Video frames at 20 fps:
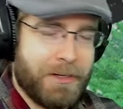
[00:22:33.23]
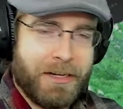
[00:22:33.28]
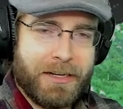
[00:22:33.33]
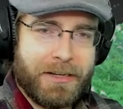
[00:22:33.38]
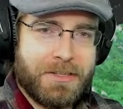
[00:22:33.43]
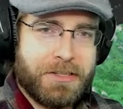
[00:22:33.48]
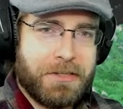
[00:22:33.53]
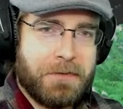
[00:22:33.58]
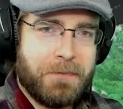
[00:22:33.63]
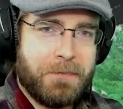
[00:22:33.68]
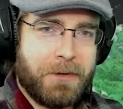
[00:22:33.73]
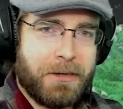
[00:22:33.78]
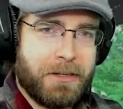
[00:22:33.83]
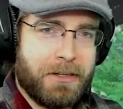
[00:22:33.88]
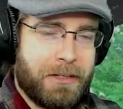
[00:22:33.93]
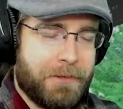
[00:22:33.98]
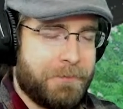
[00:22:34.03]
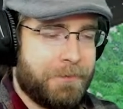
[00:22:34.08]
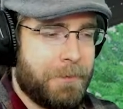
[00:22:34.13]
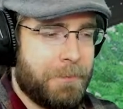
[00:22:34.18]
not too
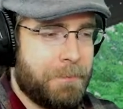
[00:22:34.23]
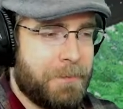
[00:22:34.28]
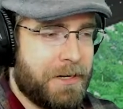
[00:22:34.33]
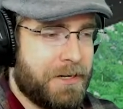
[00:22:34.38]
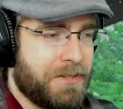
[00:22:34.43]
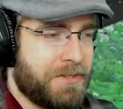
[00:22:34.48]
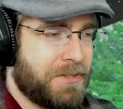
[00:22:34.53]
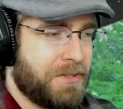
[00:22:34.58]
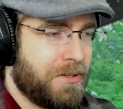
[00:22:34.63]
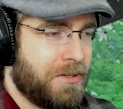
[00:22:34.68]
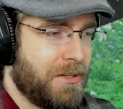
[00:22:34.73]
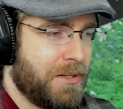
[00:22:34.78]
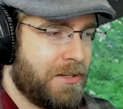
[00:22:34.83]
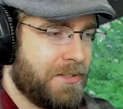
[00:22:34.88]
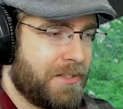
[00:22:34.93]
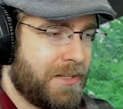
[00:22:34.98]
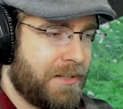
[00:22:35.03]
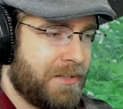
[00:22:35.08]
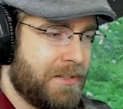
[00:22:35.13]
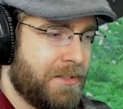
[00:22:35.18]
far off from being as strong
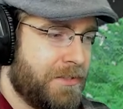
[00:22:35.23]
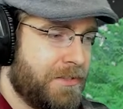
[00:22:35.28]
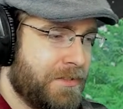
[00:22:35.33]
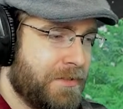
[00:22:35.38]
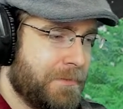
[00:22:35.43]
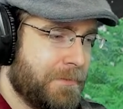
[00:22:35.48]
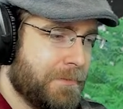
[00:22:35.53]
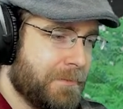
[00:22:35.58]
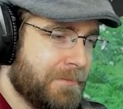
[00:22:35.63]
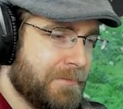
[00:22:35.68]
as Alice.